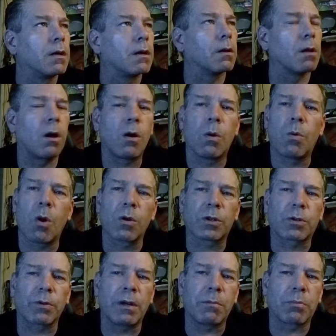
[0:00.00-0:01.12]
low Wall
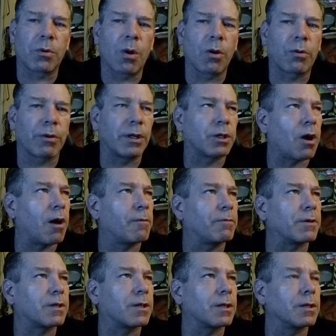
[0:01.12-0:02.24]
Street brokerage
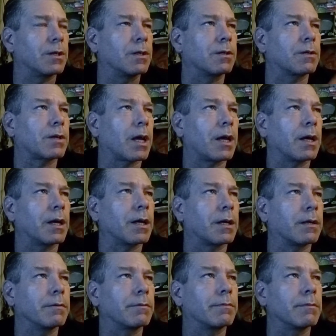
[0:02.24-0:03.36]
offices,
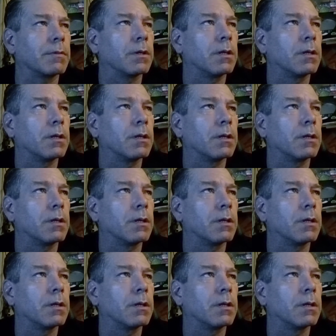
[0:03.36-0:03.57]
and